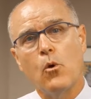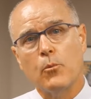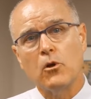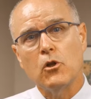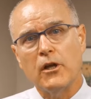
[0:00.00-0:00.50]

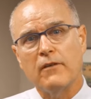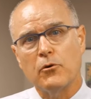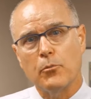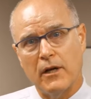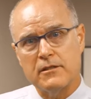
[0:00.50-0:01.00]
when we're looking
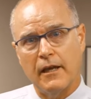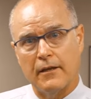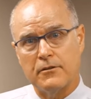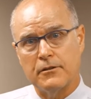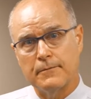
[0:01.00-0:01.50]
for breast
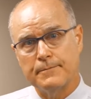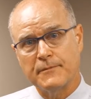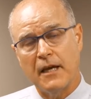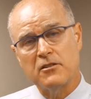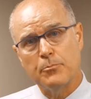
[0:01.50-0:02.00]
cancer,
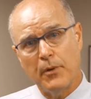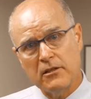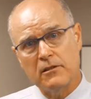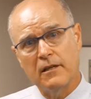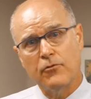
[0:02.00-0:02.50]

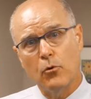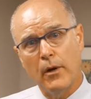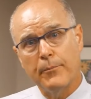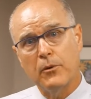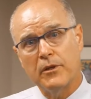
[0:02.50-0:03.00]
especially for
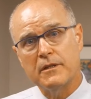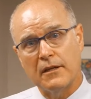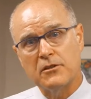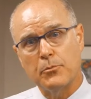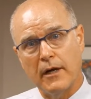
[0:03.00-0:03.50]
women with dense